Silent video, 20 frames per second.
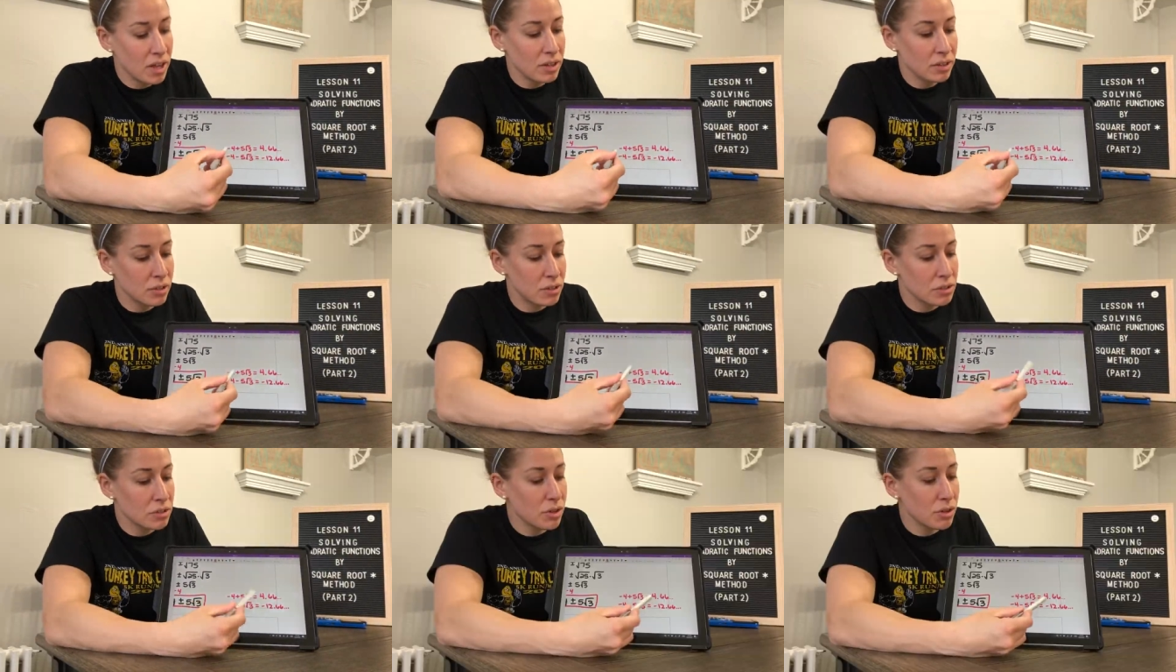
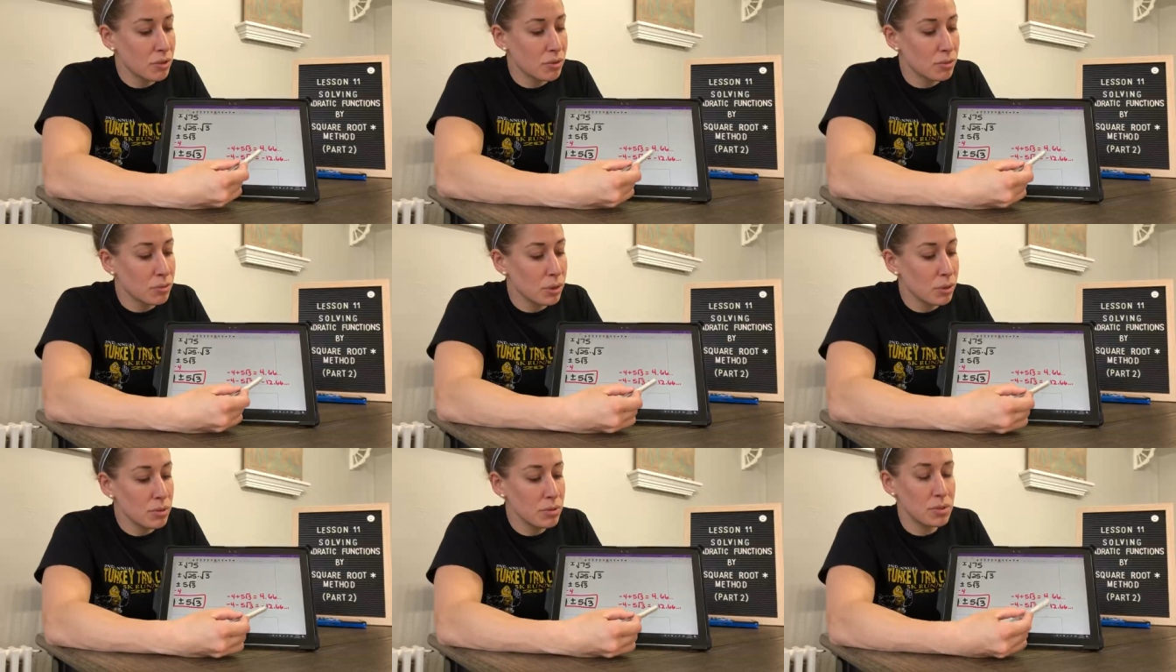Those are the
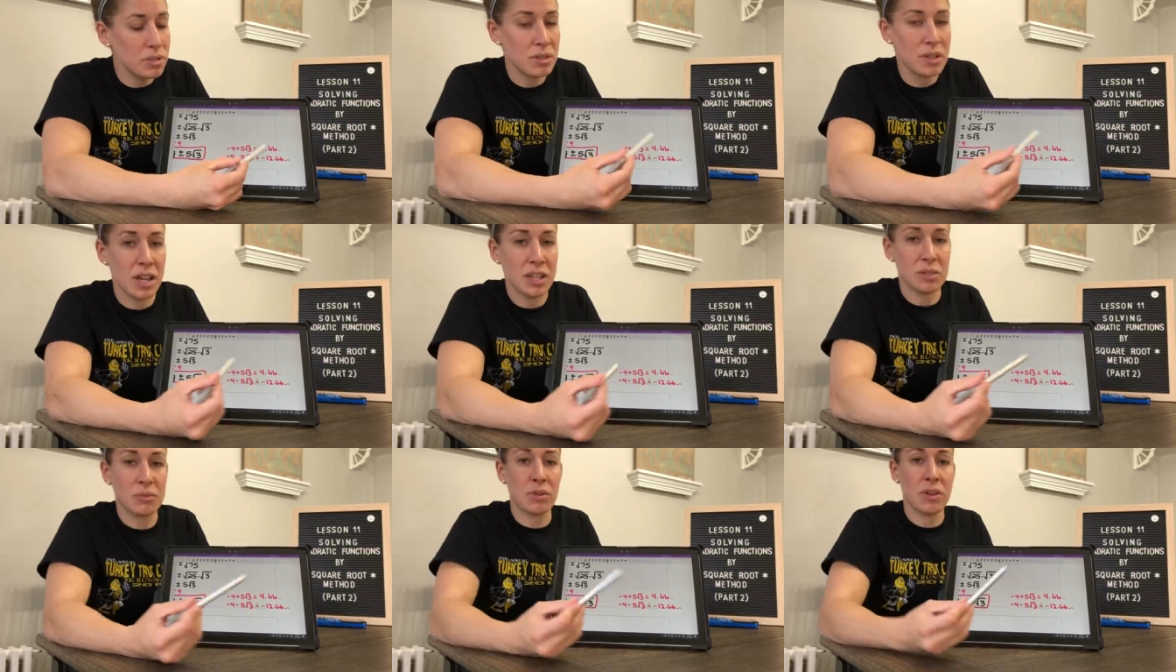roots.
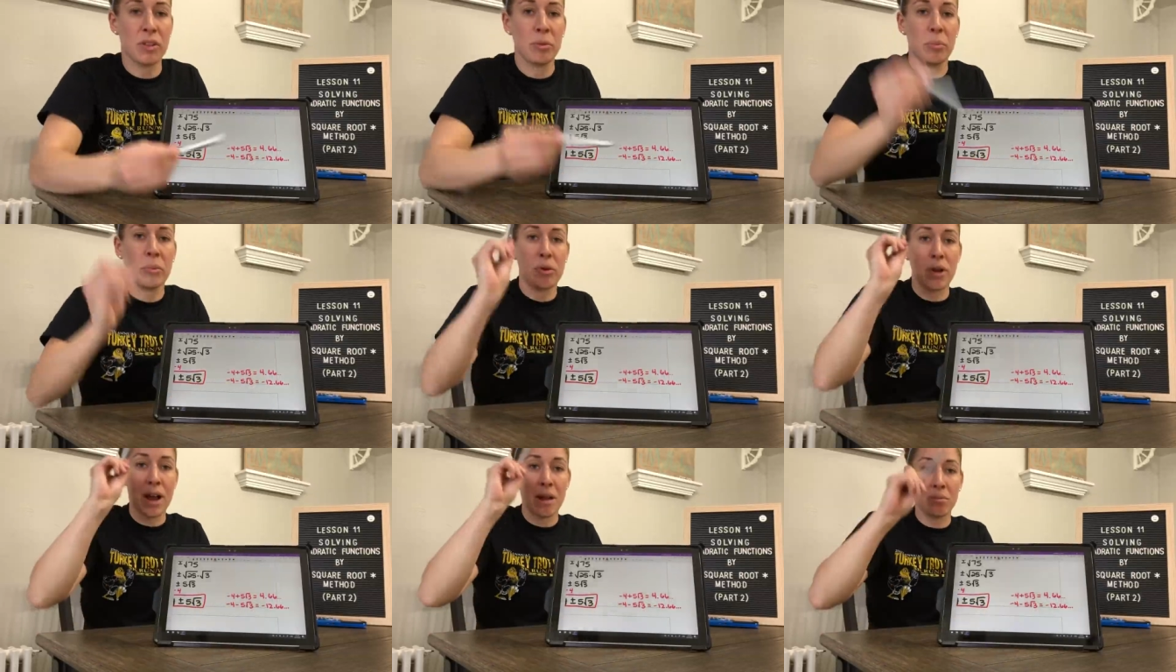That's where the
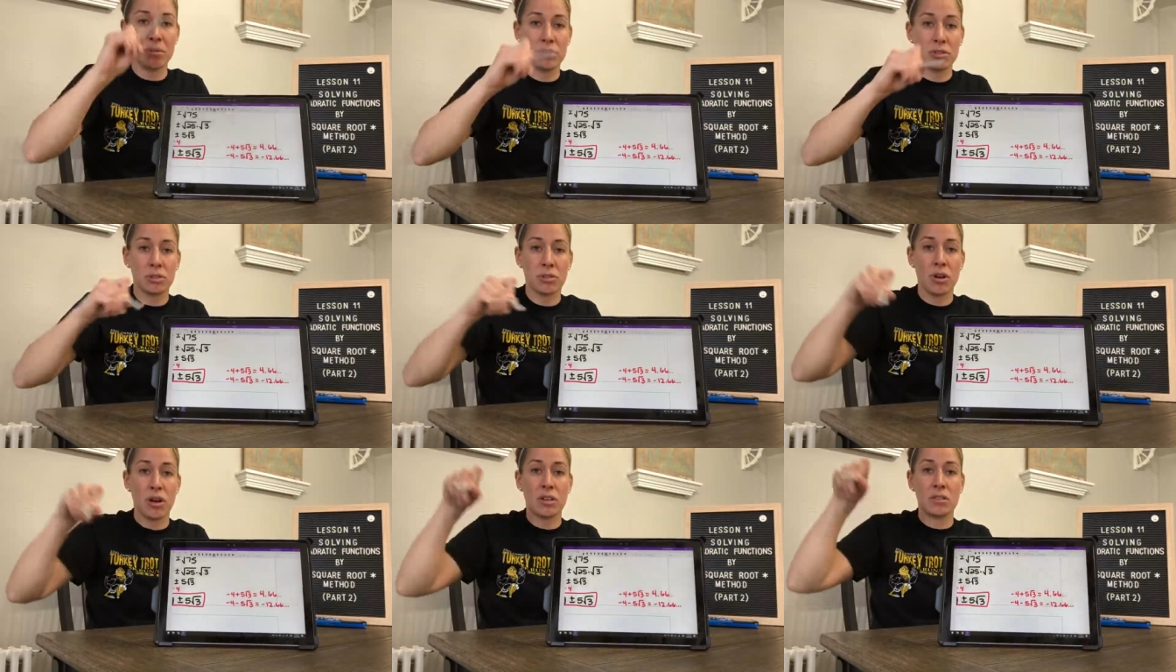parabola is
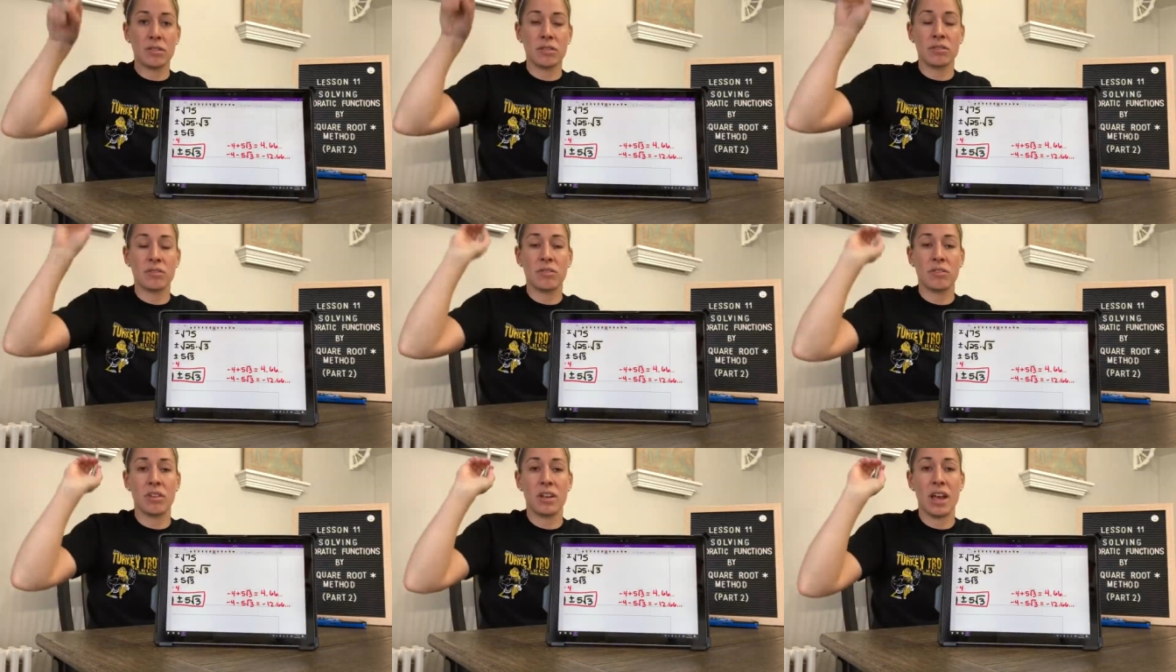crossing
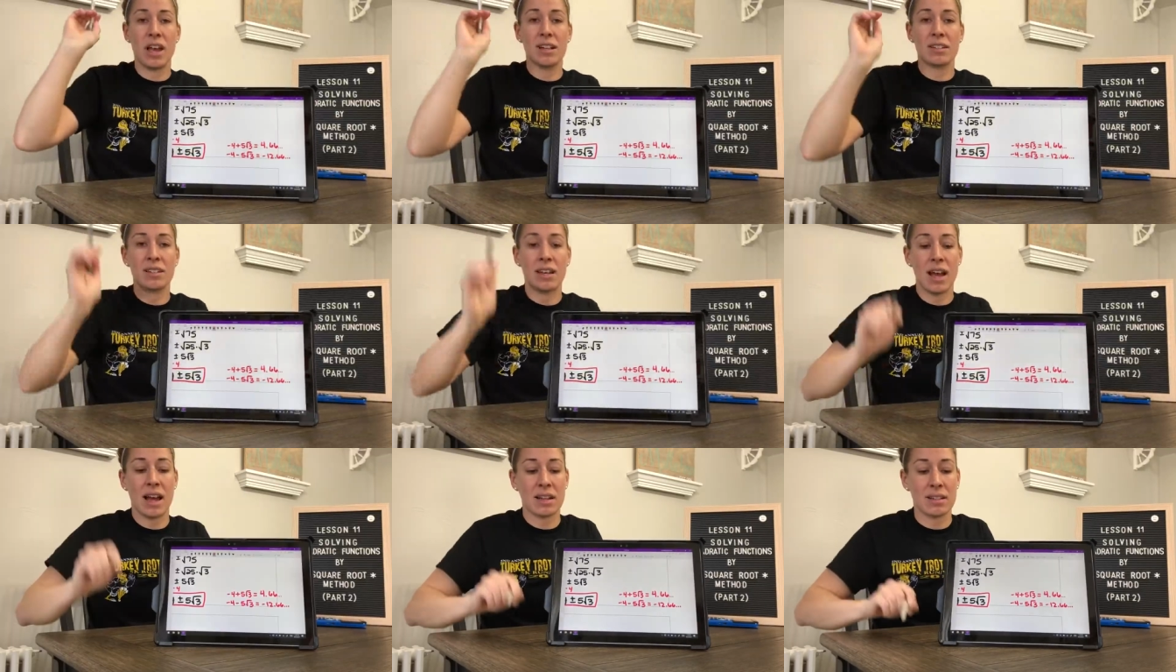through the
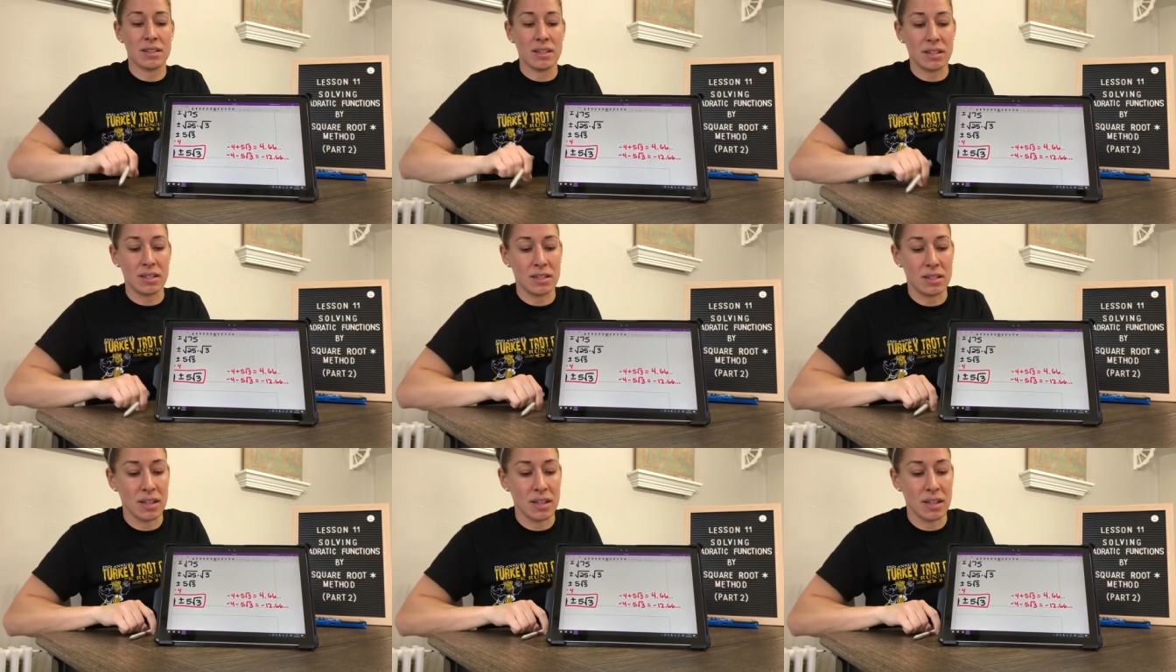x-axis,